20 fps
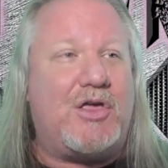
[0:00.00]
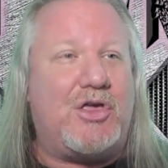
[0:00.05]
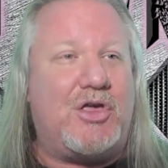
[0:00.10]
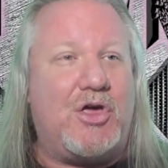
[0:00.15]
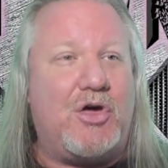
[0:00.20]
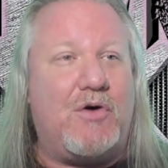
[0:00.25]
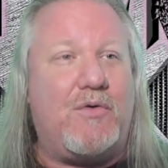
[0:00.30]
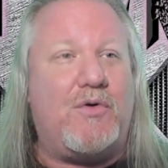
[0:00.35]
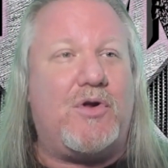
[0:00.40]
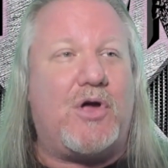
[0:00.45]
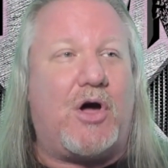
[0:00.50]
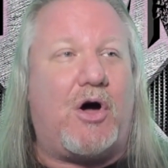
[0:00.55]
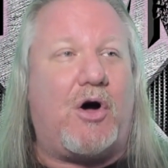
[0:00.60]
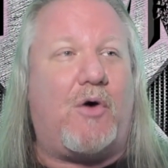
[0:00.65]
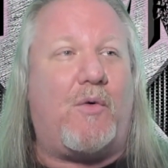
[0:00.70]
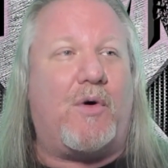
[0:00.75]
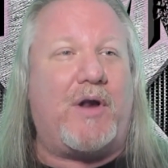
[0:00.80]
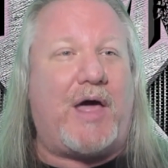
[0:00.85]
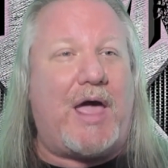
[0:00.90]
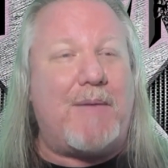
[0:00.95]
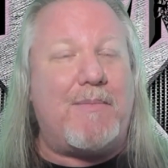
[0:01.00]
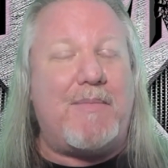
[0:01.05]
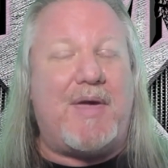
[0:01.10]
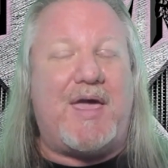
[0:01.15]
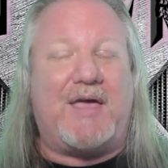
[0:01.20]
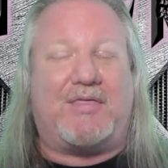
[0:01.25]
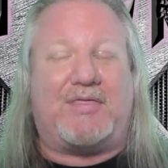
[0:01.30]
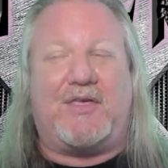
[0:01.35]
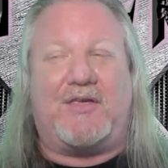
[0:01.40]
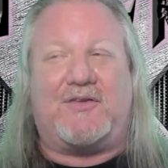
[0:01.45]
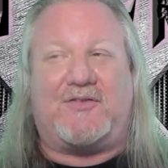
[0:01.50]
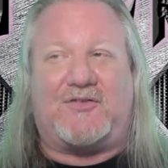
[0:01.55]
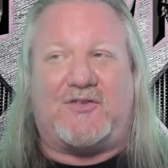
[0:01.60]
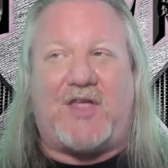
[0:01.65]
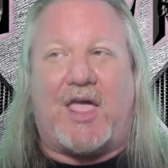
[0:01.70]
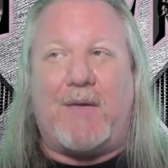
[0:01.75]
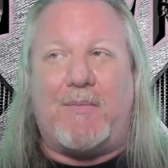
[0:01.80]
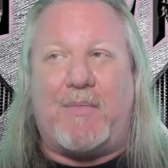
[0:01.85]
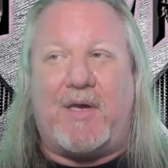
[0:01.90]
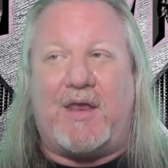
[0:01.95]
you know when I make this
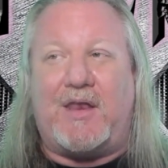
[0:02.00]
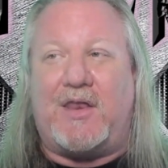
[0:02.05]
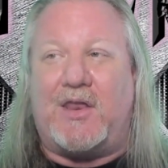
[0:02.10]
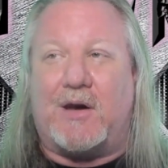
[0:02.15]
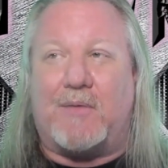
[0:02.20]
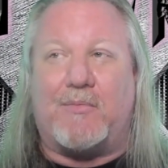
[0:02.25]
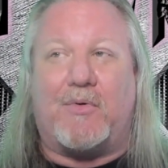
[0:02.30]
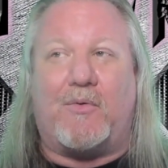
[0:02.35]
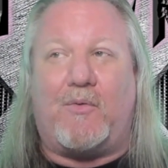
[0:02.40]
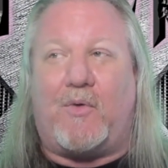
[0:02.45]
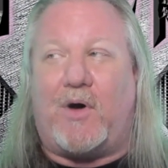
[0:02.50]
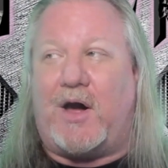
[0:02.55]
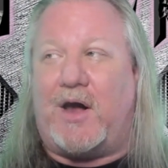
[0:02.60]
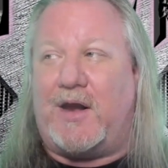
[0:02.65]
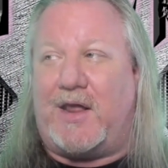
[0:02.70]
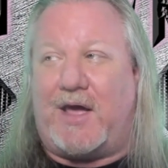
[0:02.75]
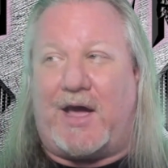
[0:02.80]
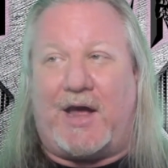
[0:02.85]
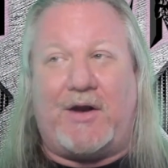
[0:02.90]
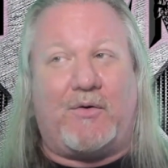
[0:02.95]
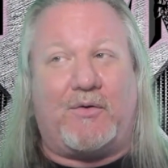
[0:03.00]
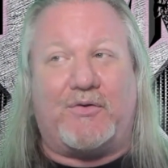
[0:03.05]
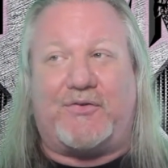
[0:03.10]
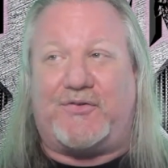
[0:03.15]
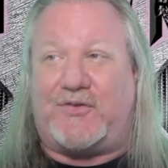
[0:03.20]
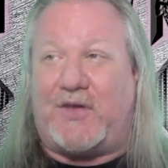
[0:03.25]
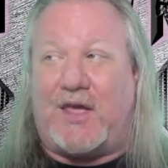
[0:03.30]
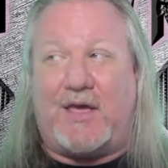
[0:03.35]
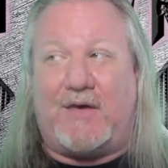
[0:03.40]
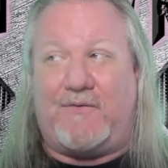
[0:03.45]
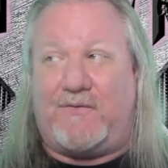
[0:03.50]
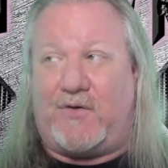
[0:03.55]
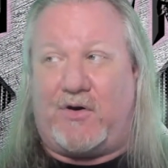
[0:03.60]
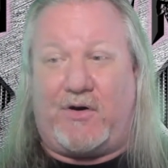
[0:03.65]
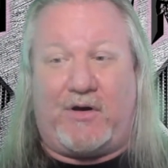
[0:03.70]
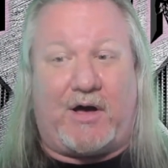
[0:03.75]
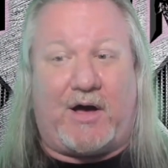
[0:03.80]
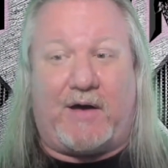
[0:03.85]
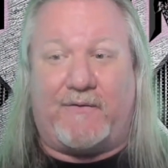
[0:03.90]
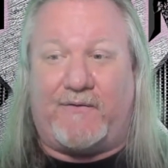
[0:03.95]
statement, number one, I don't say it
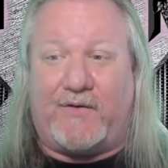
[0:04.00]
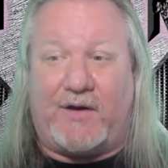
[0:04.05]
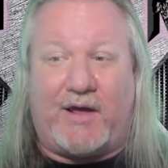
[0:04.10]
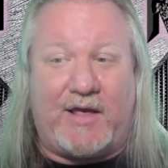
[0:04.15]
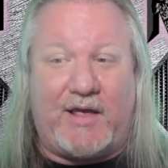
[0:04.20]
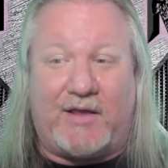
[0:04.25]
very often.